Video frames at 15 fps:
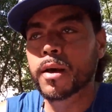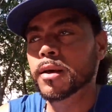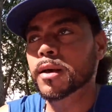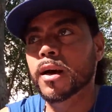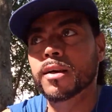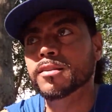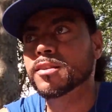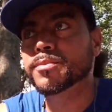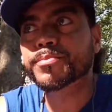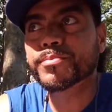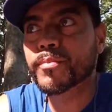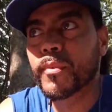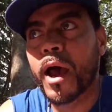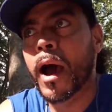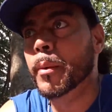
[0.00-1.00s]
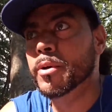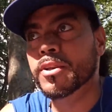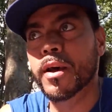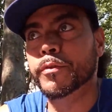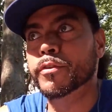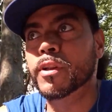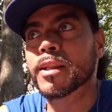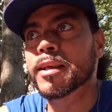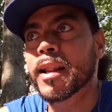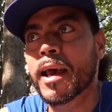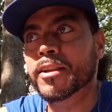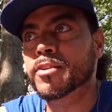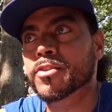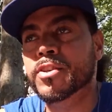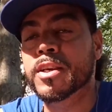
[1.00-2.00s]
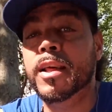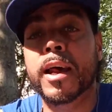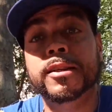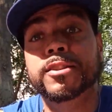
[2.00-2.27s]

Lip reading: because I would definitely like to see that.